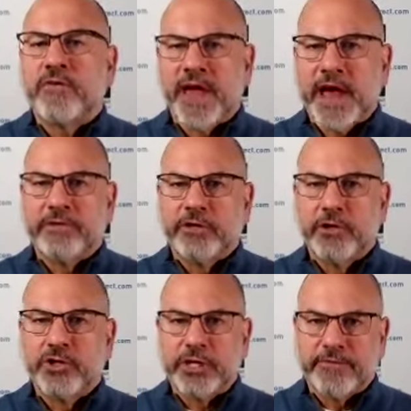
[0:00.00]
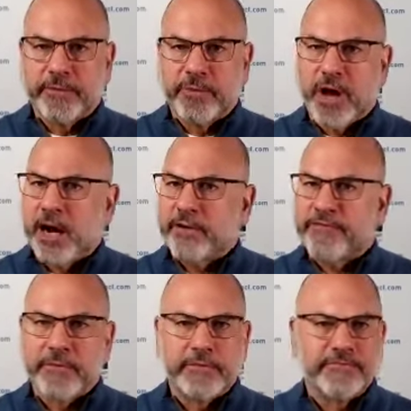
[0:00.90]
the evolution of the product
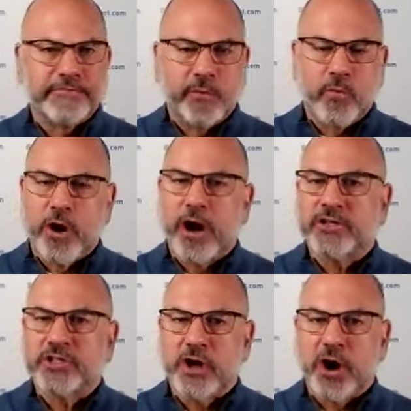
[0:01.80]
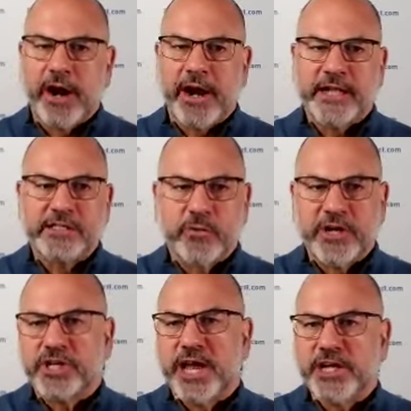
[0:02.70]
from where it started, its
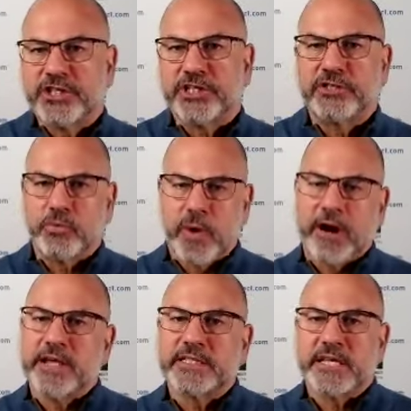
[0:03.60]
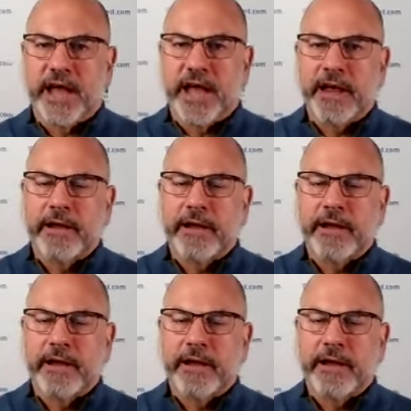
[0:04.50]
origination, to where it is today.